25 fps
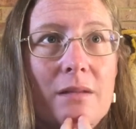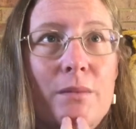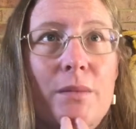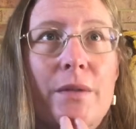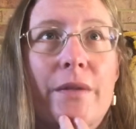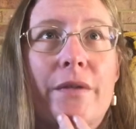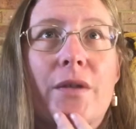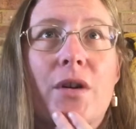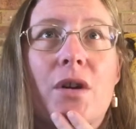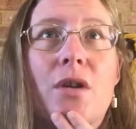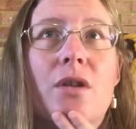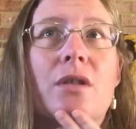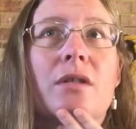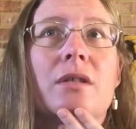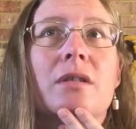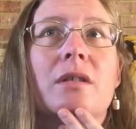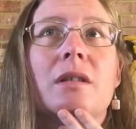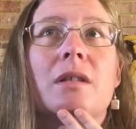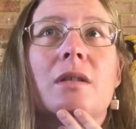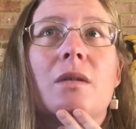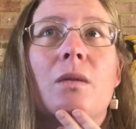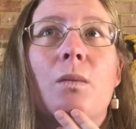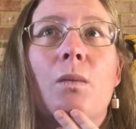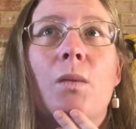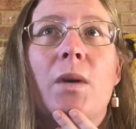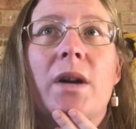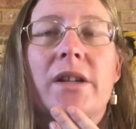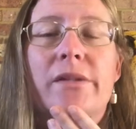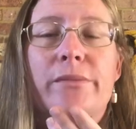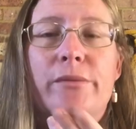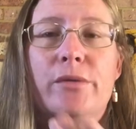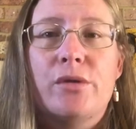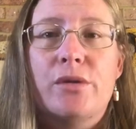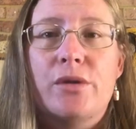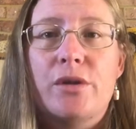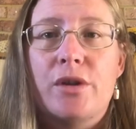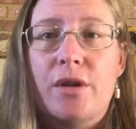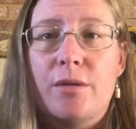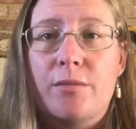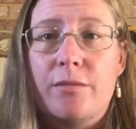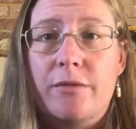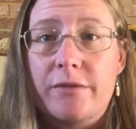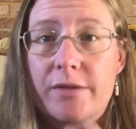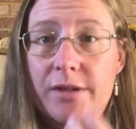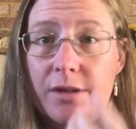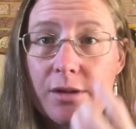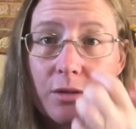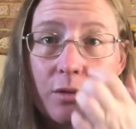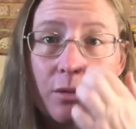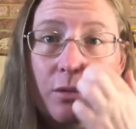We've got one more term of
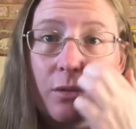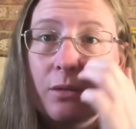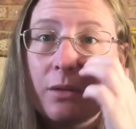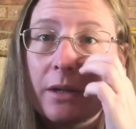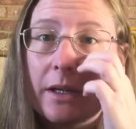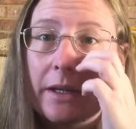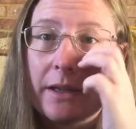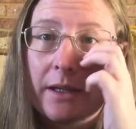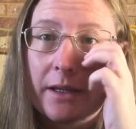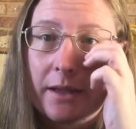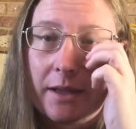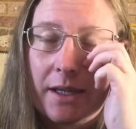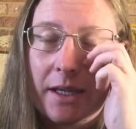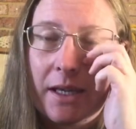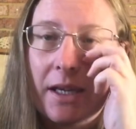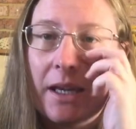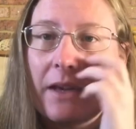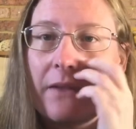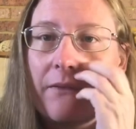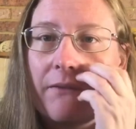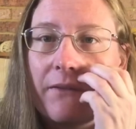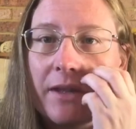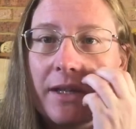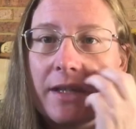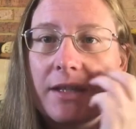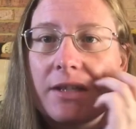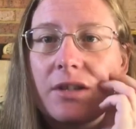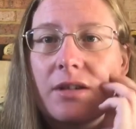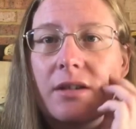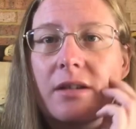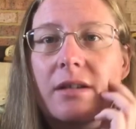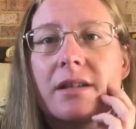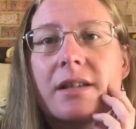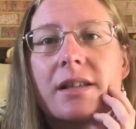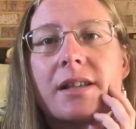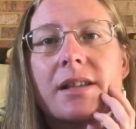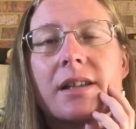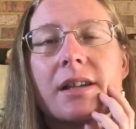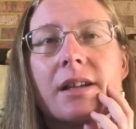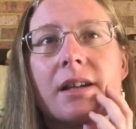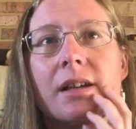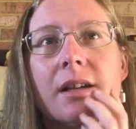school and then the year finishes